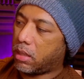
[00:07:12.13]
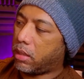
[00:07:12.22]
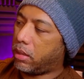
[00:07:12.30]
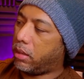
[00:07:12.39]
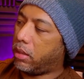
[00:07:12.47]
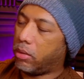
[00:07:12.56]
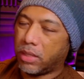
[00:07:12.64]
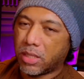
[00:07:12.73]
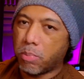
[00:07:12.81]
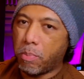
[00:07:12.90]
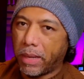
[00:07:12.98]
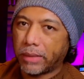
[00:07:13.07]
you know,
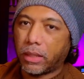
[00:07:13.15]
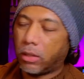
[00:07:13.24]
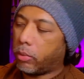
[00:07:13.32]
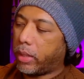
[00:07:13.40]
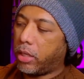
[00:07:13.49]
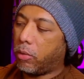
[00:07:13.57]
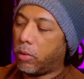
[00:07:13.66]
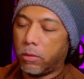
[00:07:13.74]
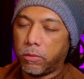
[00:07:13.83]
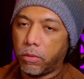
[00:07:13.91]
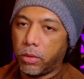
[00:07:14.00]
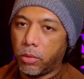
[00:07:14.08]
it's metal already. You
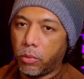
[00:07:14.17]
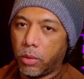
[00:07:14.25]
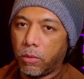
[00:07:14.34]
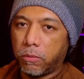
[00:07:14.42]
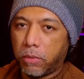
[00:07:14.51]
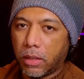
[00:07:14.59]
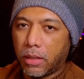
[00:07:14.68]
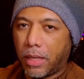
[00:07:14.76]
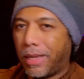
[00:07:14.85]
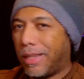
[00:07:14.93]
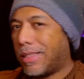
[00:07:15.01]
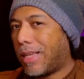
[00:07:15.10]
will feel
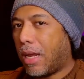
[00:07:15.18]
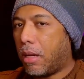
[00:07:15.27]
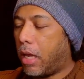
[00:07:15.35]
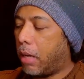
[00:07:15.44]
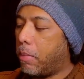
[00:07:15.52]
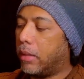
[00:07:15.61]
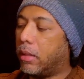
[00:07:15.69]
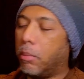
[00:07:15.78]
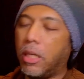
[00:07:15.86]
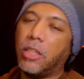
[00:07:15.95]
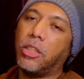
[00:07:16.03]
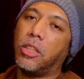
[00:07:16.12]
like it's kind of like metal, but
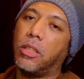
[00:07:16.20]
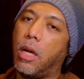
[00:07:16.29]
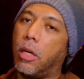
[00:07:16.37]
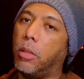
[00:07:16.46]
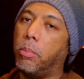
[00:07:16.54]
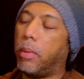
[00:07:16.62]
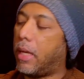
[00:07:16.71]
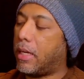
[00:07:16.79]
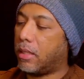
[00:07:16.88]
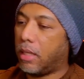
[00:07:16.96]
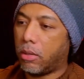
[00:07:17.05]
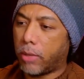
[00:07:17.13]
it's just hard
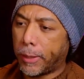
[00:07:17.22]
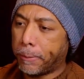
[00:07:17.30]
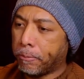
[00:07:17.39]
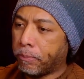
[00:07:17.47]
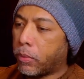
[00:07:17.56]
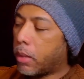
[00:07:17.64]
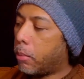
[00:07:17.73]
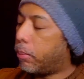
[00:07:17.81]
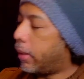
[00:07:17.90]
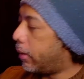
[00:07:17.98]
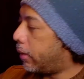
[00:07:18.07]
plastic, right? But the